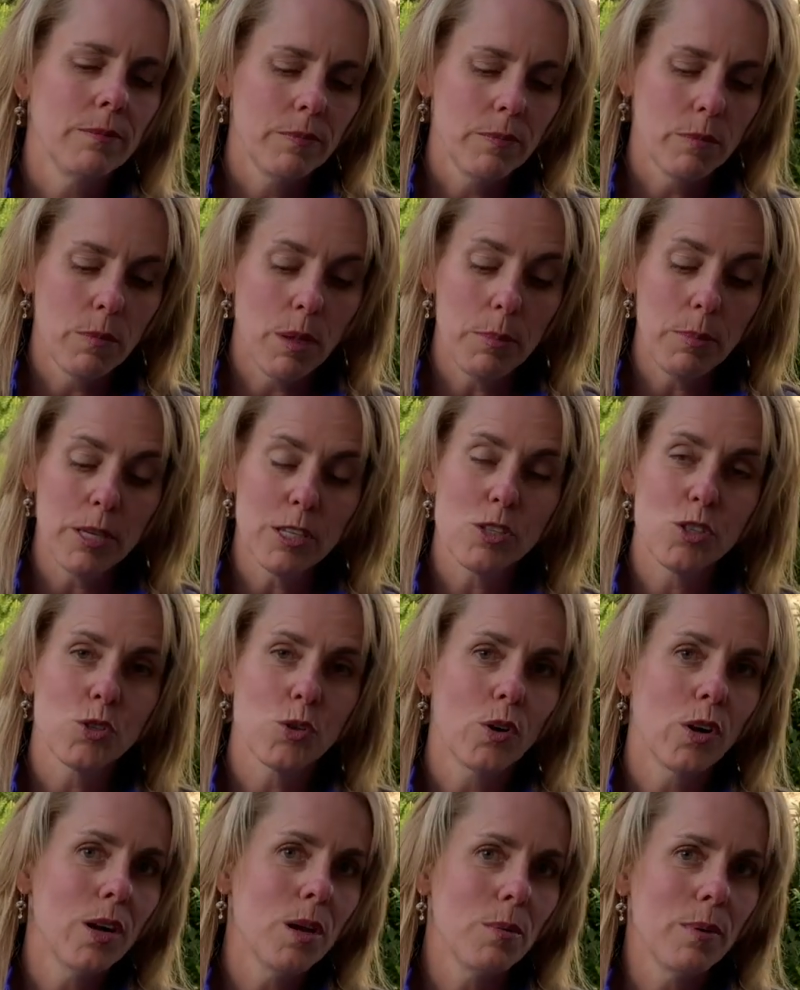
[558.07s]
Maybe a
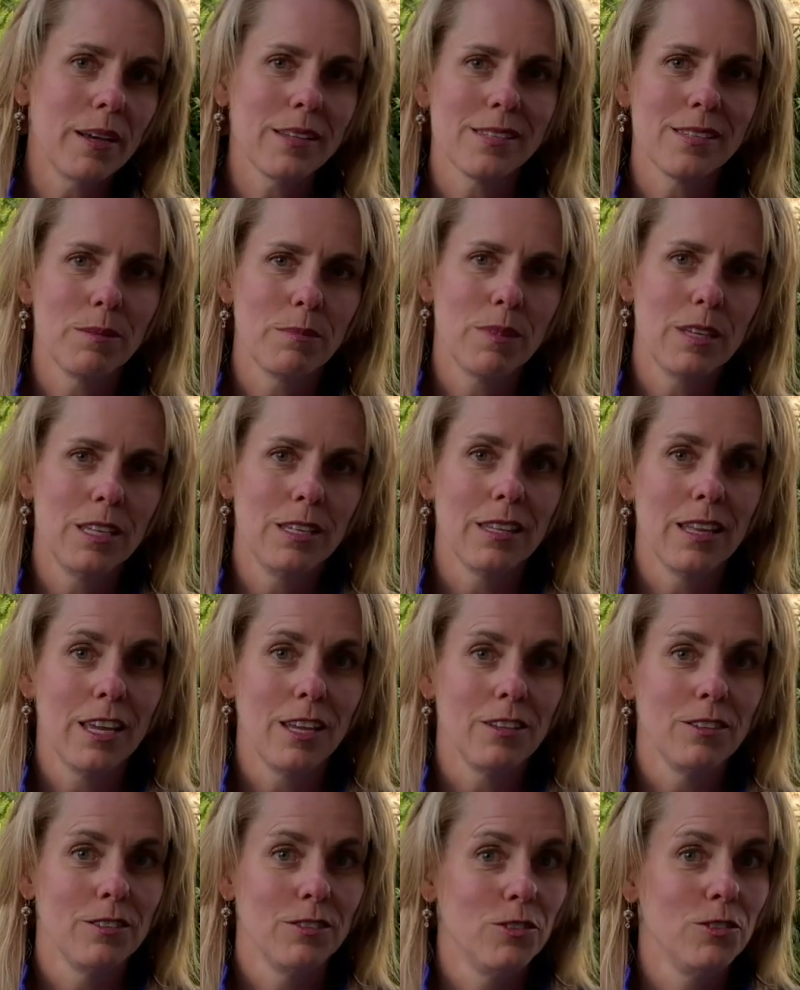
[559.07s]
story about something that
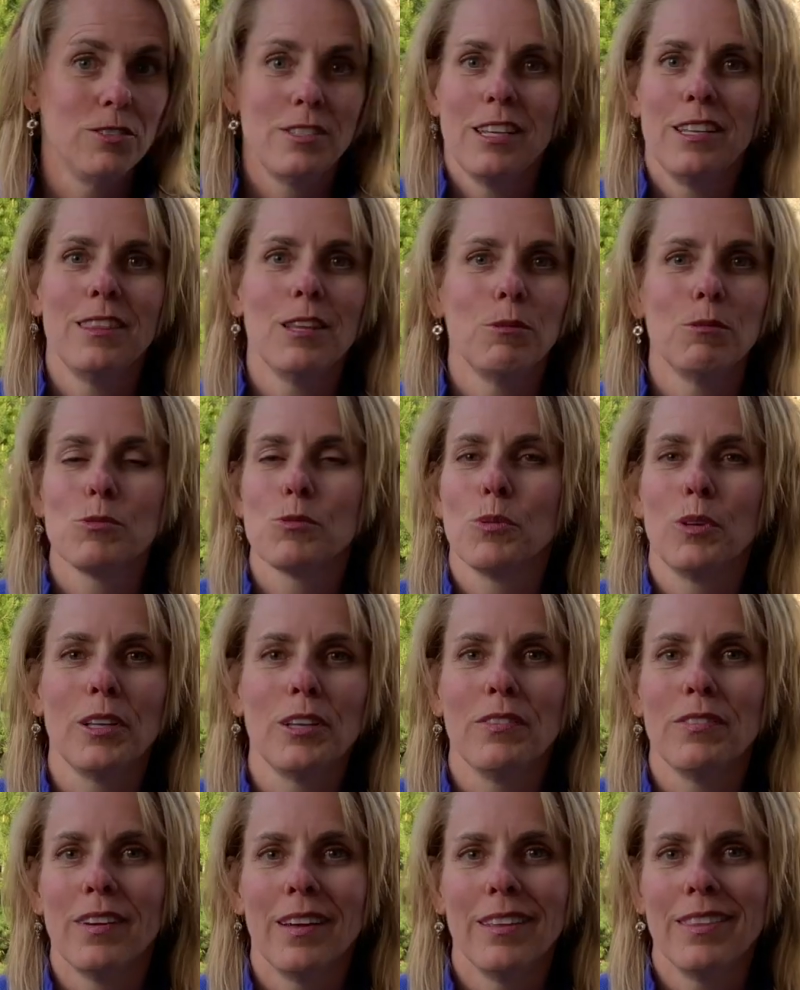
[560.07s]
you did that was really
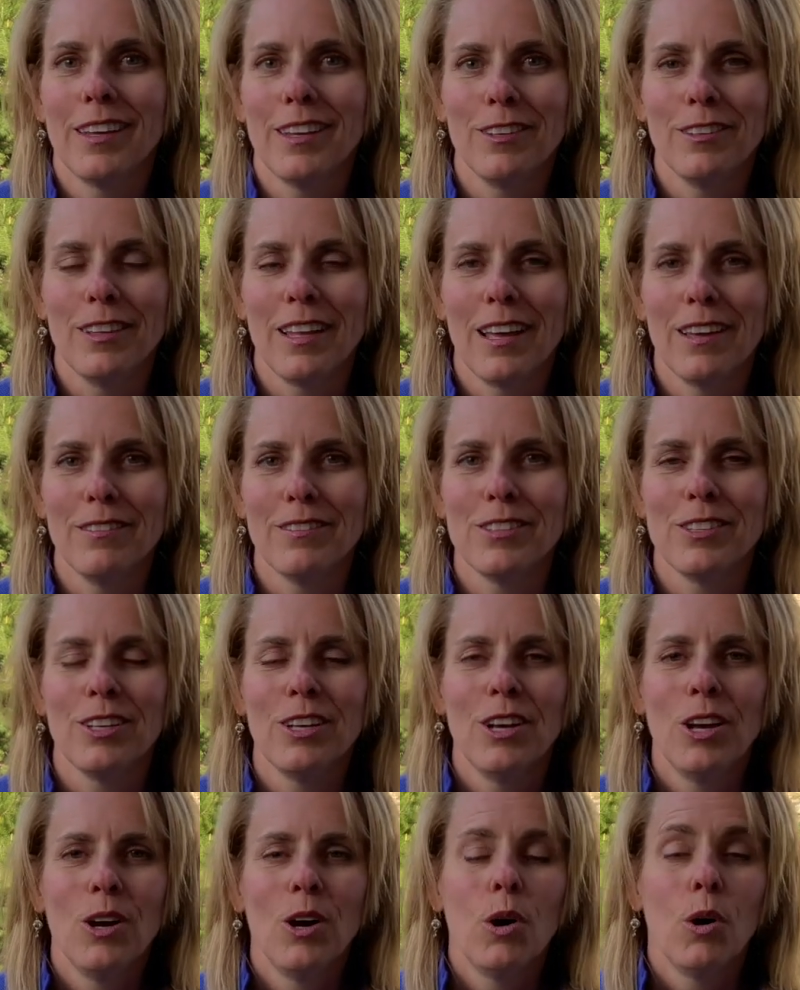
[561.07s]
fun, that you loved,
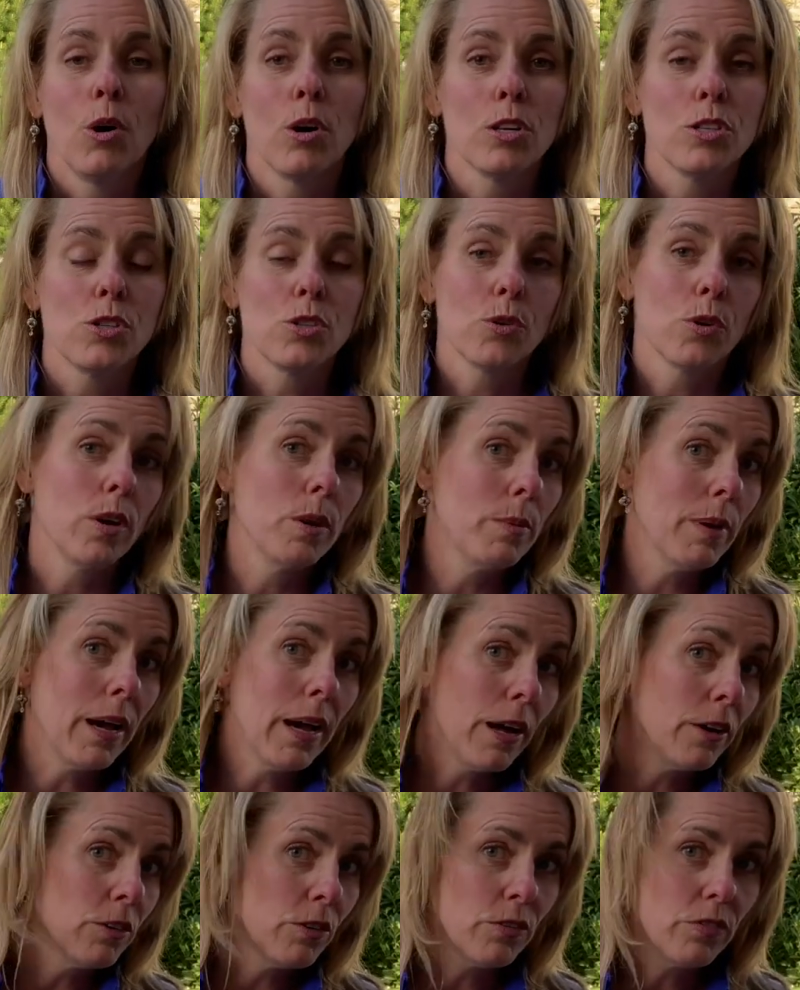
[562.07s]
or a story about
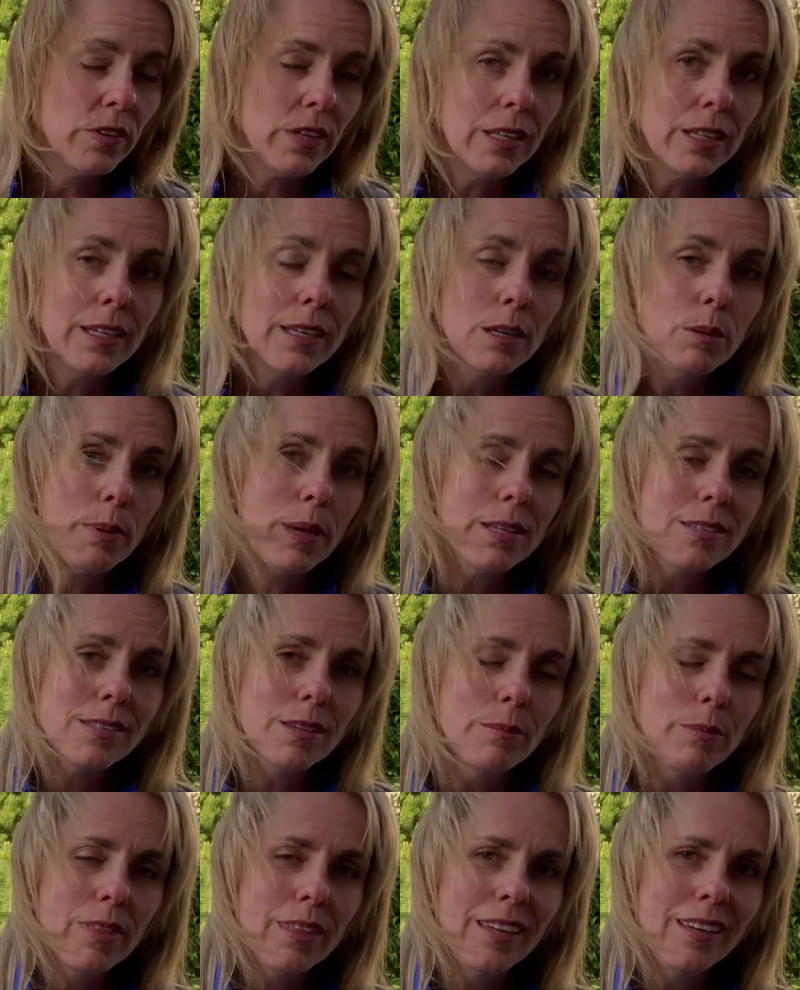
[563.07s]
how you're feeling about
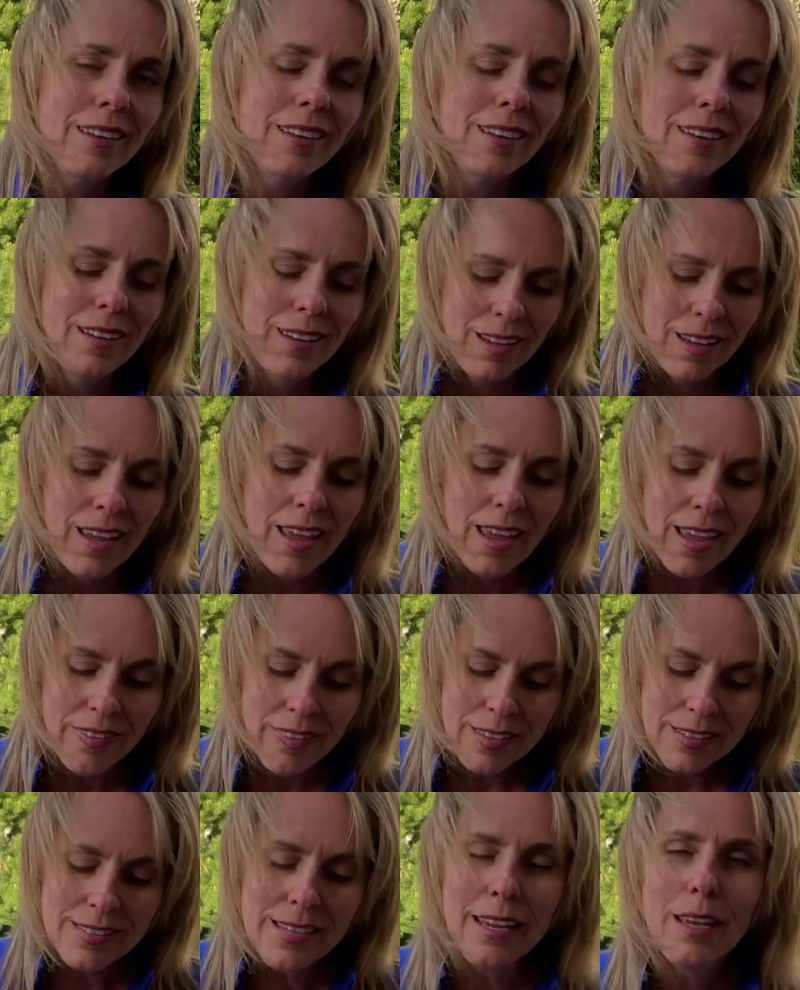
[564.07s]
something, and
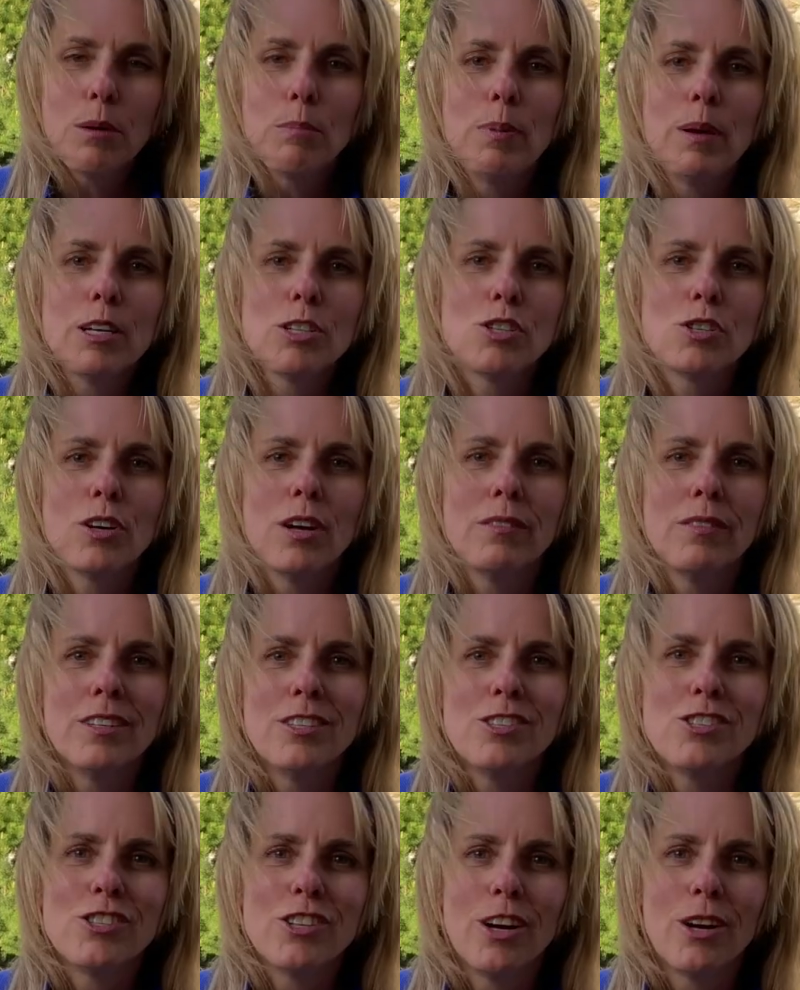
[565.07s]
then take a picture of it
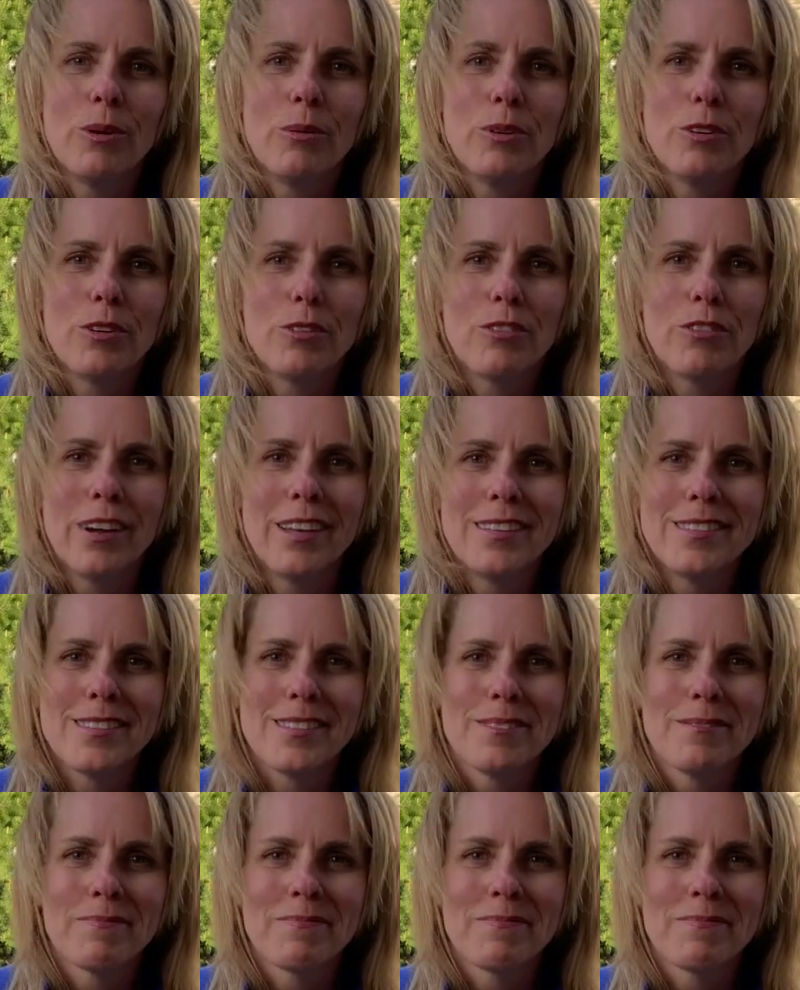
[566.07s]
and share it with your friends.